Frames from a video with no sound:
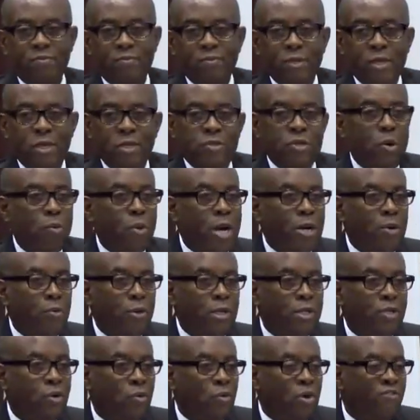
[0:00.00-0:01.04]
So what do we
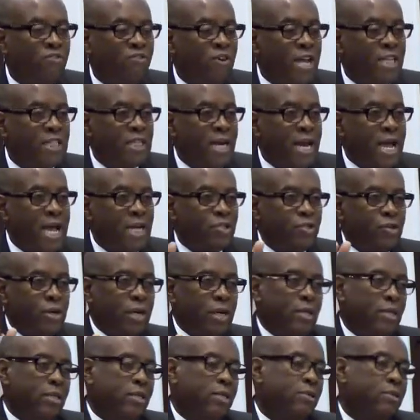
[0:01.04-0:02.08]
do with Frank
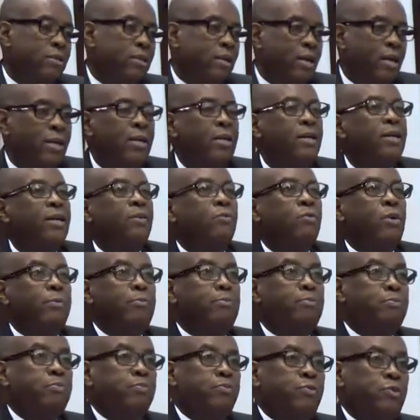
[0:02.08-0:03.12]
Sinatra? We
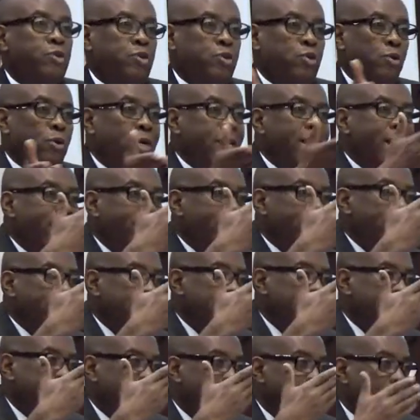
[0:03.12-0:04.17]
throw that
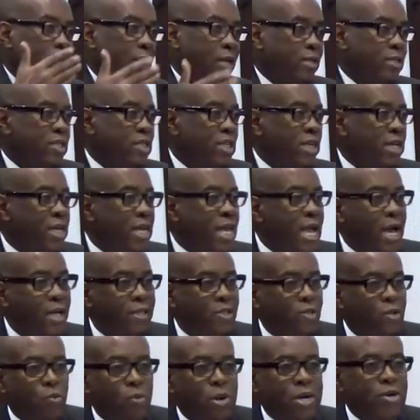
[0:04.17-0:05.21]
uh, CD out
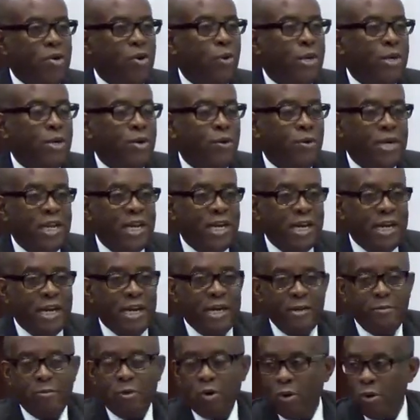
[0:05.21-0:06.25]
the window. We don't need it
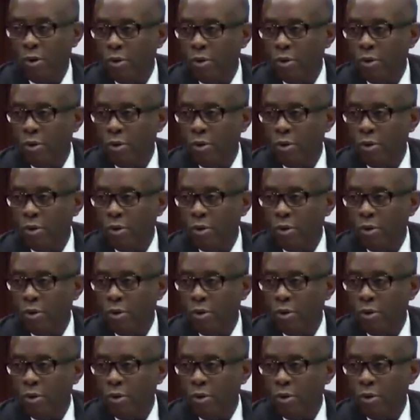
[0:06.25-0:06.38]
anymore.